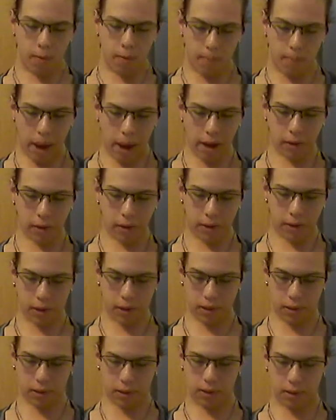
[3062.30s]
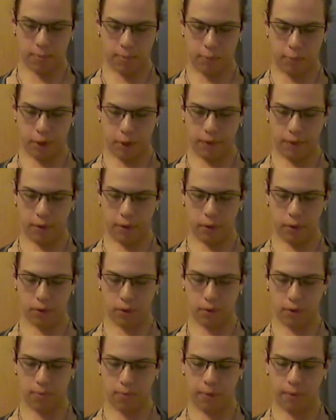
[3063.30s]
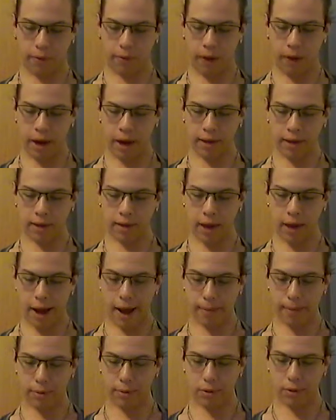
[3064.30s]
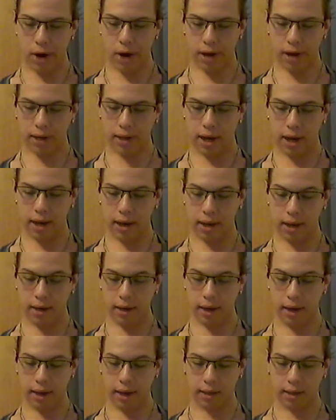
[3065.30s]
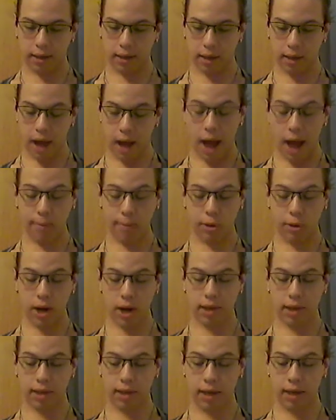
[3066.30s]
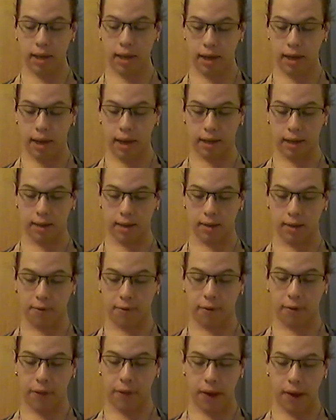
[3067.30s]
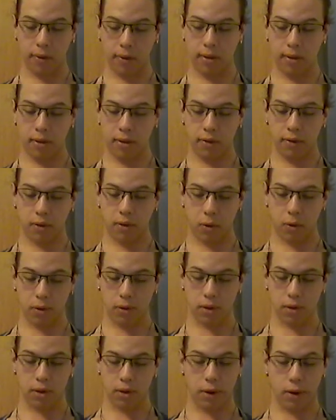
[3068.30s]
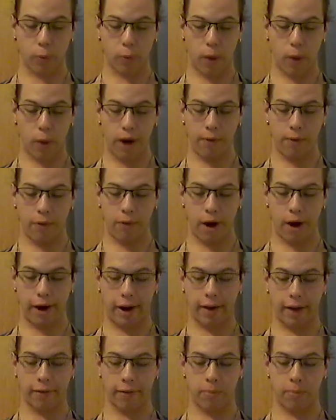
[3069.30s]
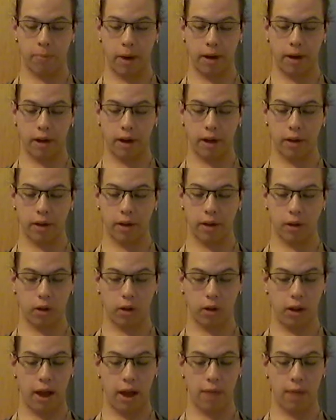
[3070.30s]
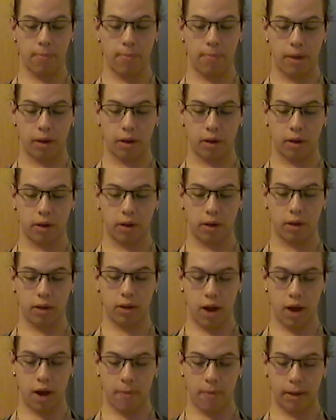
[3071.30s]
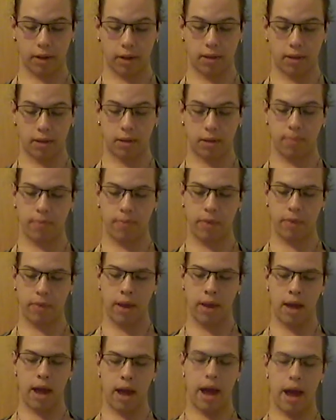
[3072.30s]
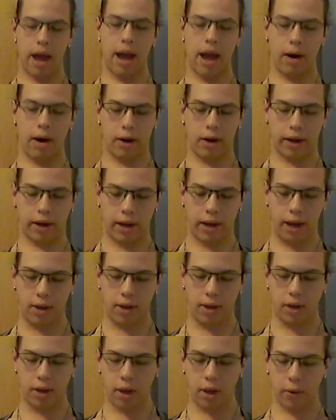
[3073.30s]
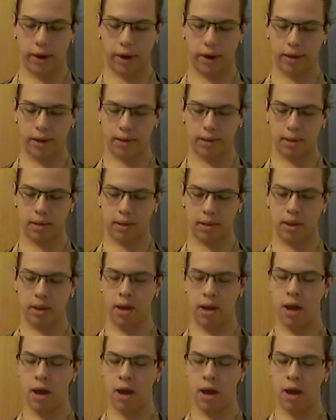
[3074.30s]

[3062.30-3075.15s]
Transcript: Biosys Previews provides abstracts and indexes for thousands of sources on a wide variety of biological and medical topics. ERIC in the U.S.